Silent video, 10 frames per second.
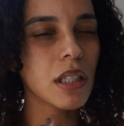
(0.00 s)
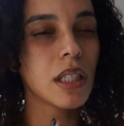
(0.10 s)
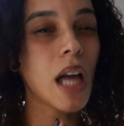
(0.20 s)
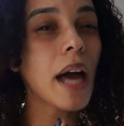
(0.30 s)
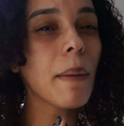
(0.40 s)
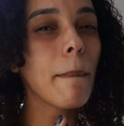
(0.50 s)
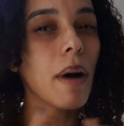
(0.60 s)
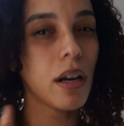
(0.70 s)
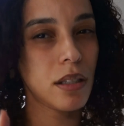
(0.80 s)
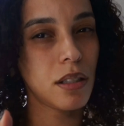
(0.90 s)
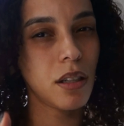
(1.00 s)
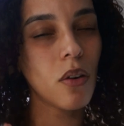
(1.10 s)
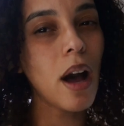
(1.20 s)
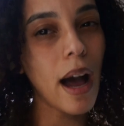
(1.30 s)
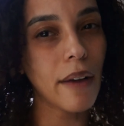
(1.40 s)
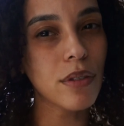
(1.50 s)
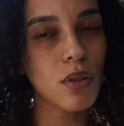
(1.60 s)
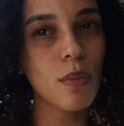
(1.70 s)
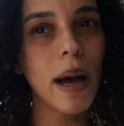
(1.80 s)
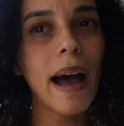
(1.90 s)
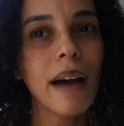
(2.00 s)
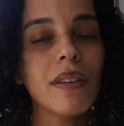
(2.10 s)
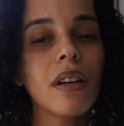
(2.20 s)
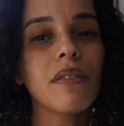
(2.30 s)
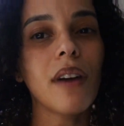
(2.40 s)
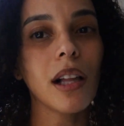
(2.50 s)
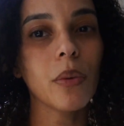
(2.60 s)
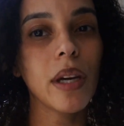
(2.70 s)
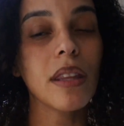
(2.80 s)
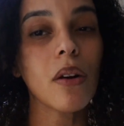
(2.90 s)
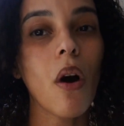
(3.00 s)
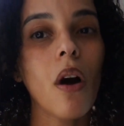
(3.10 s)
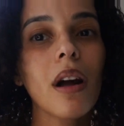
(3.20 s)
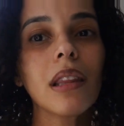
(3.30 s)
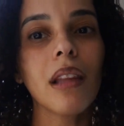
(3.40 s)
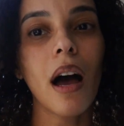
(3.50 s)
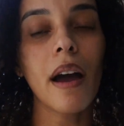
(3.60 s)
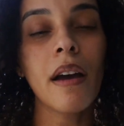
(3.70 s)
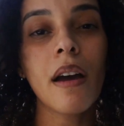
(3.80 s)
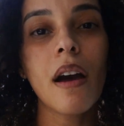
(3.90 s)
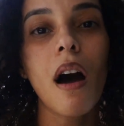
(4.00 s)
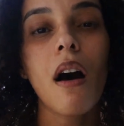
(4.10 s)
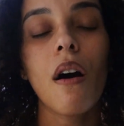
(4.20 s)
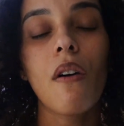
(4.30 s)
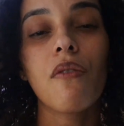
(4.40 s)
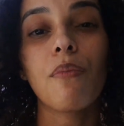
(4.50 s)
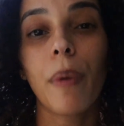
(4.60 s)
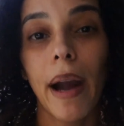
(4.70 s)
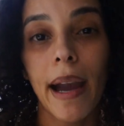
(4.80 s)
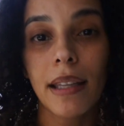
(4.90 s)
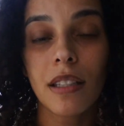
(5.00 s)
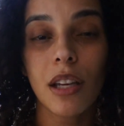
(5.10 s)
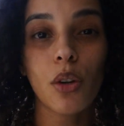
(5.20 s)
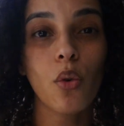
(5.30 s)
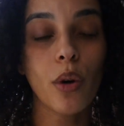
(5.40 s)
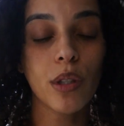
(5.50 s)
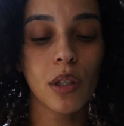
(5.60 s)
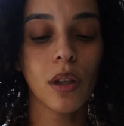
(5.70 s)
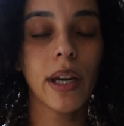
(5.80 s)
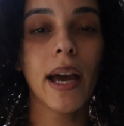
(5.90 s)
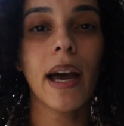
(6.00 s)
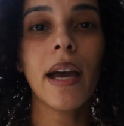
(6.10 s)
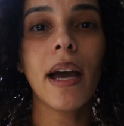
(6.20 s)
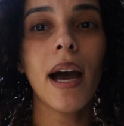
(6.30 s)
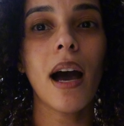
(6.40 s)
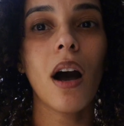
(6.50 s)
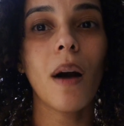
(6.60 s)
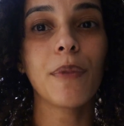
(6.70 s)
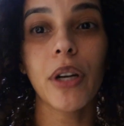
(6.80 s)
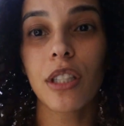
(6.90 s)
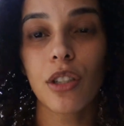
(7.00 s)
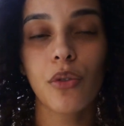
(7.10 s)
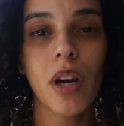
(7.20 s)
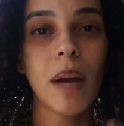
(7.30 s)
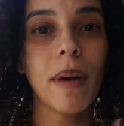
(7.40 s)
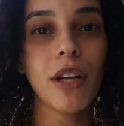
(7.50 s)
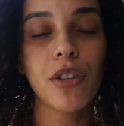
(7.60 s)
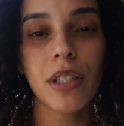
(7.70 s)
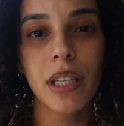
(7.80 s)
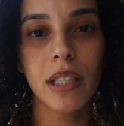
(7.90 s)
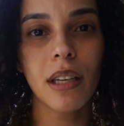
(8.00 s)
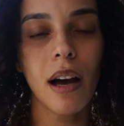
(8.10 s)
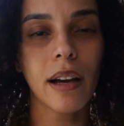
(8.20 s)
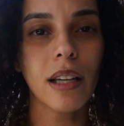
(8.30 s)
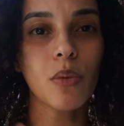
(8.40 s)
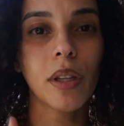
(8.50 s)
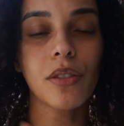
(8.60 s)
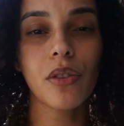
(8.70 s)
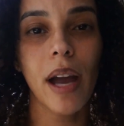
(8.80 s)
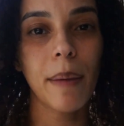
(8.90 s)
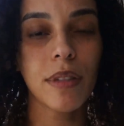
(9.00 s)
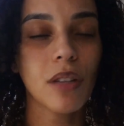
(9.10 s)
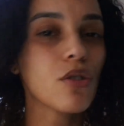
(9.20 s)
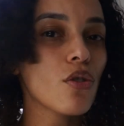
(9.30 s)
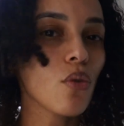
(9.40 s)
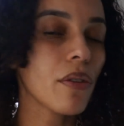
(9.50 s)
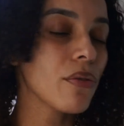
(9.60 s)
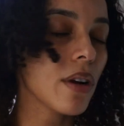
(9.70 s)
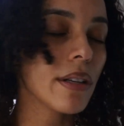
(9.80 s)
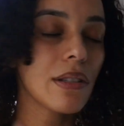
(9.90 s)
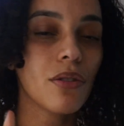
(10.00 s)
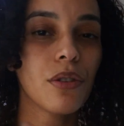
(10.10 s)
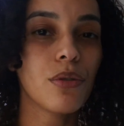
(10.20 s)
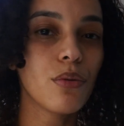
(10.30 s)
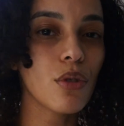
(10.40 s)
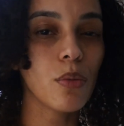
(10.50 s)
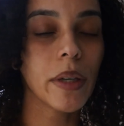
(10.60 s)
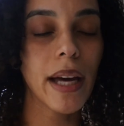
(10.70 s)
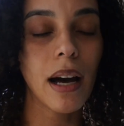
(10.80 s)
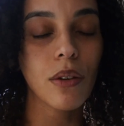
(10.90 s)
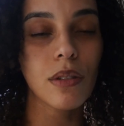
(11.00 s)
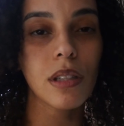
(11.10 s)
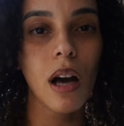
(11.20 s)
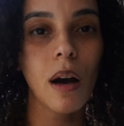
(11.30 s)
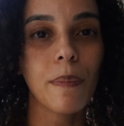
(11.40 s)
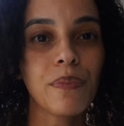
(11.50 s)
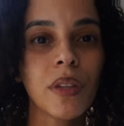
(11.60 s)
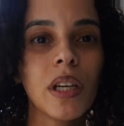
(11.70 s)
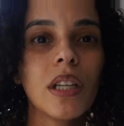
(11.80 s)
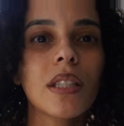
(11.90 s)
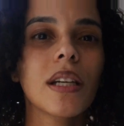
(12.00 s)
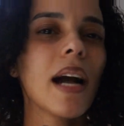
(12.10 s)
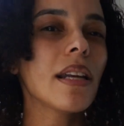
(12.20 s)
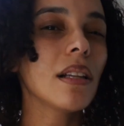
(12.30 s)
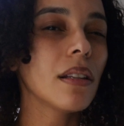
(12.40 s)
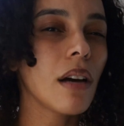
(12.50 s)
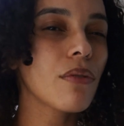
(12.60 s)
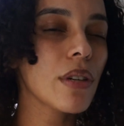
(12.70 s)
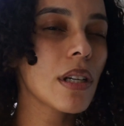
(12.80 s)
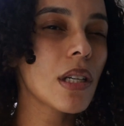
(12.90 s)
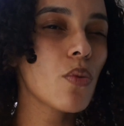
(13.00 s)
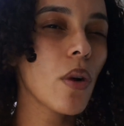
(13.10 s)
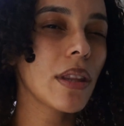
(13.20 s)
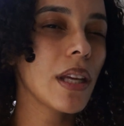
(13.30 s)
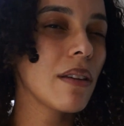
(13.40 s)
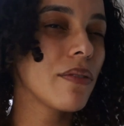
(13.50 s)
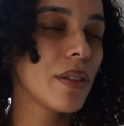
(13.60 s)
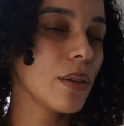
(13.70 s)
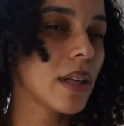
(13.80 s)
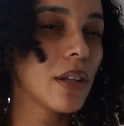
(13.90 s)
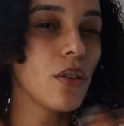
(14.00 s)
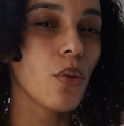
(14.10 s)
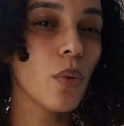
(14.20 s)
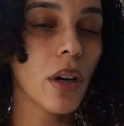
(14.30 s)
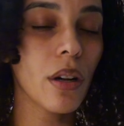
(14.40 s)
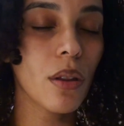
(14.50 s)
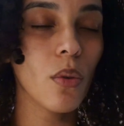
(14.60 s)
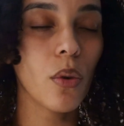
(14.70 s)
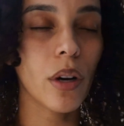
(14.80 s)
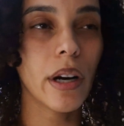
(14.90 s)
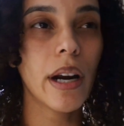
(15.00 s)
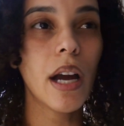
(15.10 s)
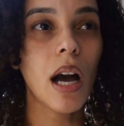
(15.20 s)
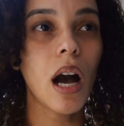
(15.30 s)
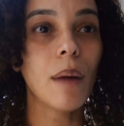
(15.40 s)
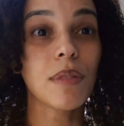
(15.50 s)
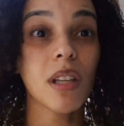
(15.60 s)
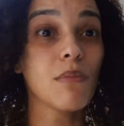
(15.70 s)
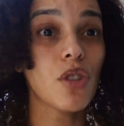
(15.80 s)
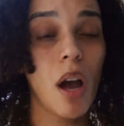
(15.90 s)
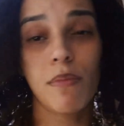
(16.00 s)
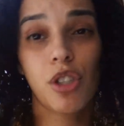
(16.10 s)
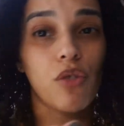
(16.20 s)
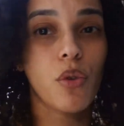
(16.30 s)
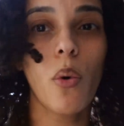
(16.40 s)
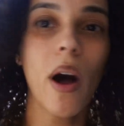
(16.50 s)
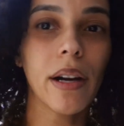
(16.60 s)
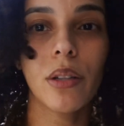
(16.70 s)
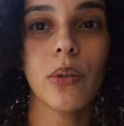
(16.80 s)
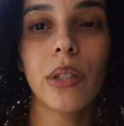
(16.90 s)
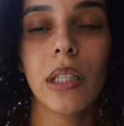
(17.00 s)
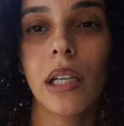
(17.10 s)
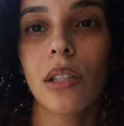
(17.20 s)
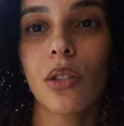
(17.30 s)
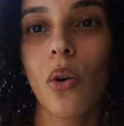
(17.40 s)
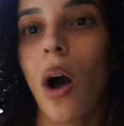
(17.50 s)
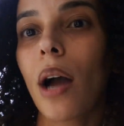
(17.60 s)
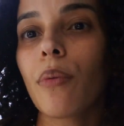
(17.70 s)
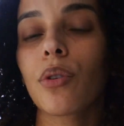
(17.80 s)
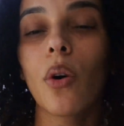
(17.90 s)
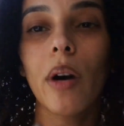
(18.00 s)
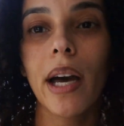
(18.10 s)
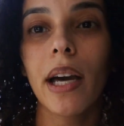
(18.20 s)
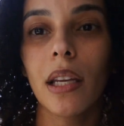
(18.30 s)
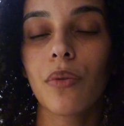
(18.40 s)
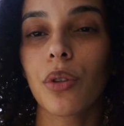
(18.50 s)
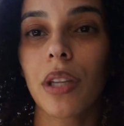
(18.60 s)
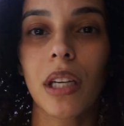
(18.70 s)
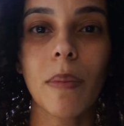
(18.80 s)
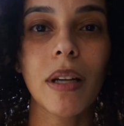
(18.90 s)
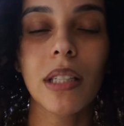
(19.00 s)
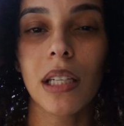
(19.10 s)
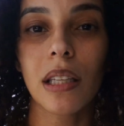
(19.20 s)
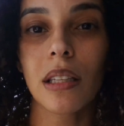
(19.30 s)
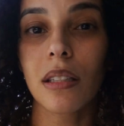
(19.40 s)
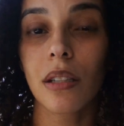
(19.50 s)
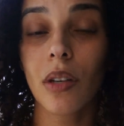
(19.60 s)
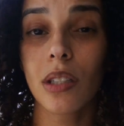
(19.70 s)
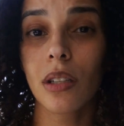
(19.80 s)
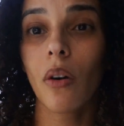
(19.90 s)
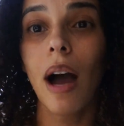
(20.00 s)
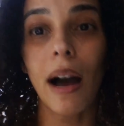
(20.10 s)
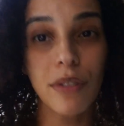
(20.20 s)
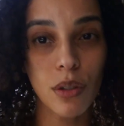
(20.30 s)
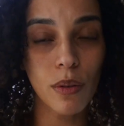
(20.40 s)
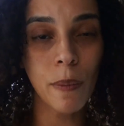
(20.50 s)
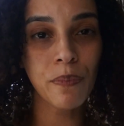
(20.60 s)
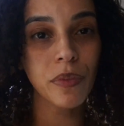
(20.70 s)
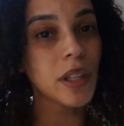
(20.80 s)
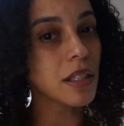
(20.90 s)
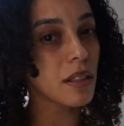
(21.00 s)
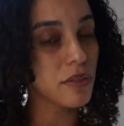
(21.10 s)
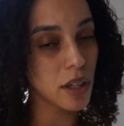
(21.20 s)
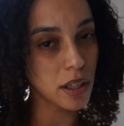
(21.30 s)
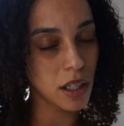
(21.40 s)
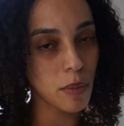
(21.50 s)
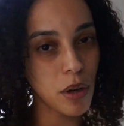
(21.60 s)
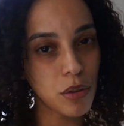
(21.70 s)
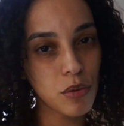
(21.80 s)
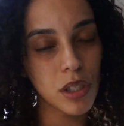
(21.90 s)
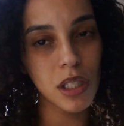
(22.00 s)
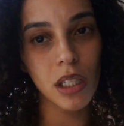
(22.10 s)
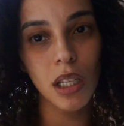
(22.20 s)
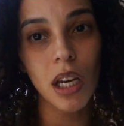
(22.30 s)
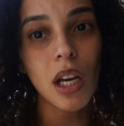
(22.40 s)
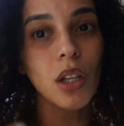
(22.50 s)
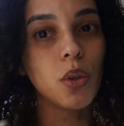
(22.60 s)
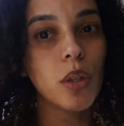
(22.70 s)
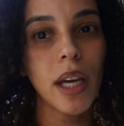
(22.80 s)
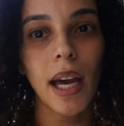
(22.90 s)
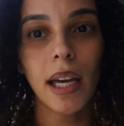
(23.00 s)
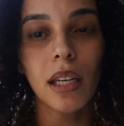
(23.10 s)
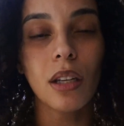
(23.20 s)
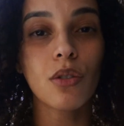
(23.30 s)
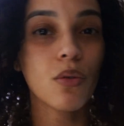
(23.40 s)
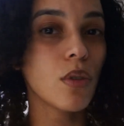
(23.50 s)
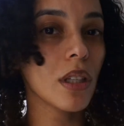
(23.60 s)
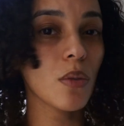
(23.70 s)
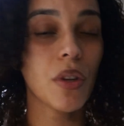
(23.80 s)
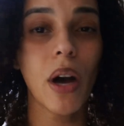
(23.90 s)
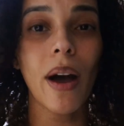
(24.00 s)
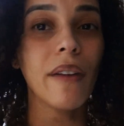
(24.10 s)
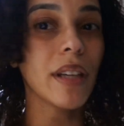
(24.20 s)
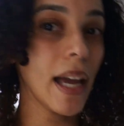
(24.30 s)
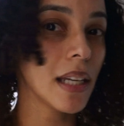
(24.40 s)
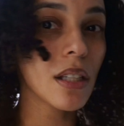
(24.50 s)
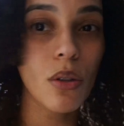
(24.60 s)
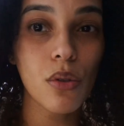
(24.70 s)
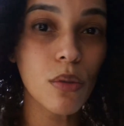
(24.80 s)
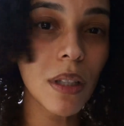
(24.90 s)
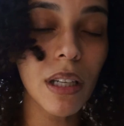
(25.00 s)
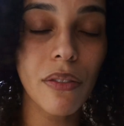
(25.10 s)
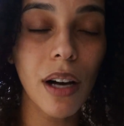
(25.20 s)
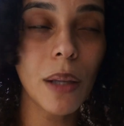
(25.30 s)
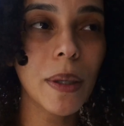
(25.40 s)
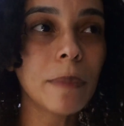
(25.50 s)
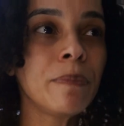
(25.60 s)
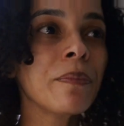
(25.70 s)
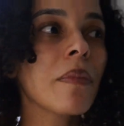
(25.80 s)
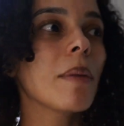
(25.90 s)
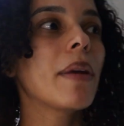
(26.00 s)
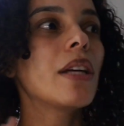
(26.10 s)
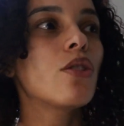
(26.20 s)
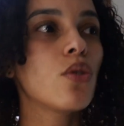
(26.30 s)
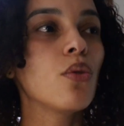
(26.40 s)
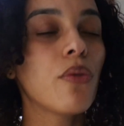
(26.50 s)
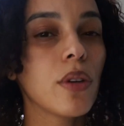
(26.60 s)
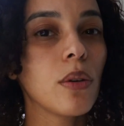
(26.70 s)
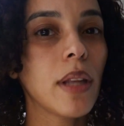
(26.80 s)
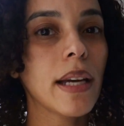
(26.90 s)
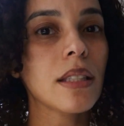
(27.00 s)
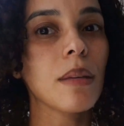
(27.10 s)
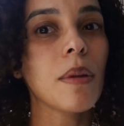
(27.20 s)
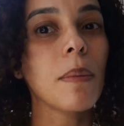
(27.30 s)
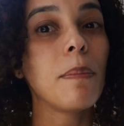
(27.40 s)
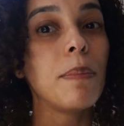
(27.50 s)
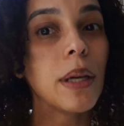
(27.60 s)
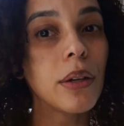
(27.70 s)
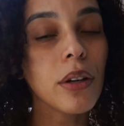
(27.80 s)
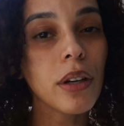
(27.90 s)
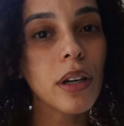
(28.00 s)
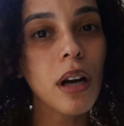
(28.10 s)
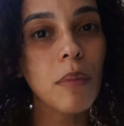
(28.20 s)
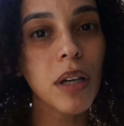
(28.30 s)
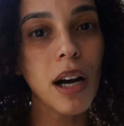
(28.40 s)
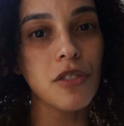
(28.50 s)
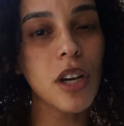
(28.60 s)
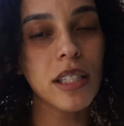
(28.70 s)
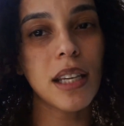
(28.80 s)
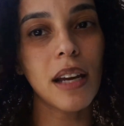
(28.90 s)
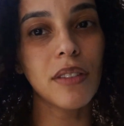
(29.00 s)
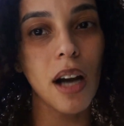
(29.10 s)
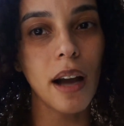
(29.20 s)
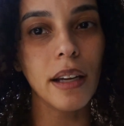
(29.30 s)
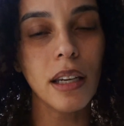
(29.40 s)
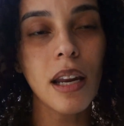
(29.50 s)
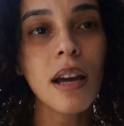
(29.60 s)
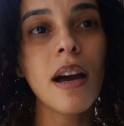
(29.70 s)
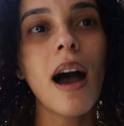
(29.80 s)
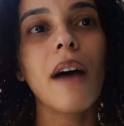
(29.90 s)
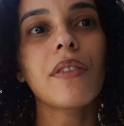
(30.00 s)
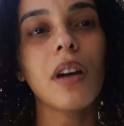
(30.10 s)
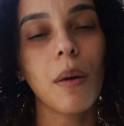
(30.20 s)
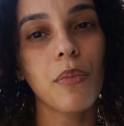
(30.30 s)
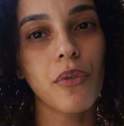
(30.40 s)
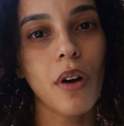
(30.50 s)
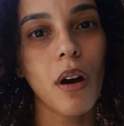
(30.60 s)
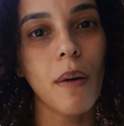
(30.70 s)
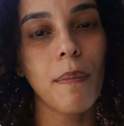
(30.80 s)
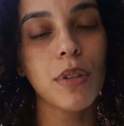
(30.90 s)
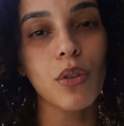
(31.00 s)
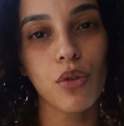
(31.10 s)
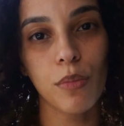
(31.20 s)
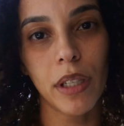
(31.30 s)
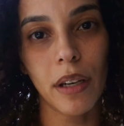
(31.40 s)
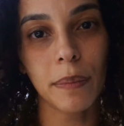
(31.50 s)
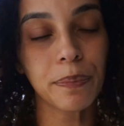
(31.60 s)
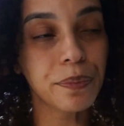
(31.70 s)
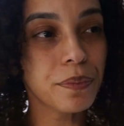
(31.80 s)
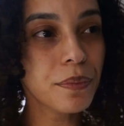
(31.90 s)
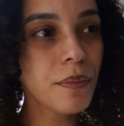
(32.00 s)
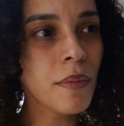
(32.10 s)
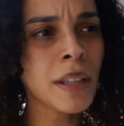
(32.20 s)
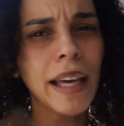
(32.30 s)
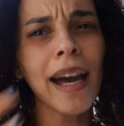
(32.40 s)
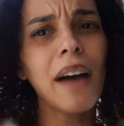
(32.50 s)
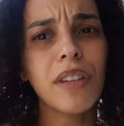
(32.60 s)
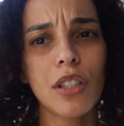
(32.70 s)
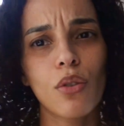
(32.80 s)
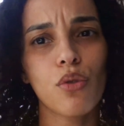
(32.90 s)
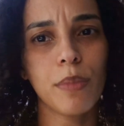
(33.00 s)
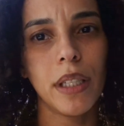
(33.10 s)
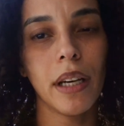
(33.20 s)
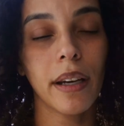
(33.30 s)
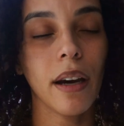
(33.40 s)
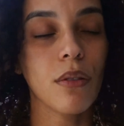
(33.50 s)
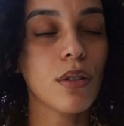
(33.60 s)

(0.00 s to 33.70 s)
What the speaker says: It's not a must, you don't have to, but having a following, there are a lot of brands that are going to look at your Instagram and your TikTok, as well as your Amazon storefronts, your YouTube accounts, to kind of leverage what they feel like you're worth, or some jobs just require those things. So I would go ahead, if you're thinking about taking this serious, you don't have to. That's the fun thing about UGC. You can do this without having any social media following, but I do feel like some of the bigger contracts that I've gotten have come from social media, like having a social media account.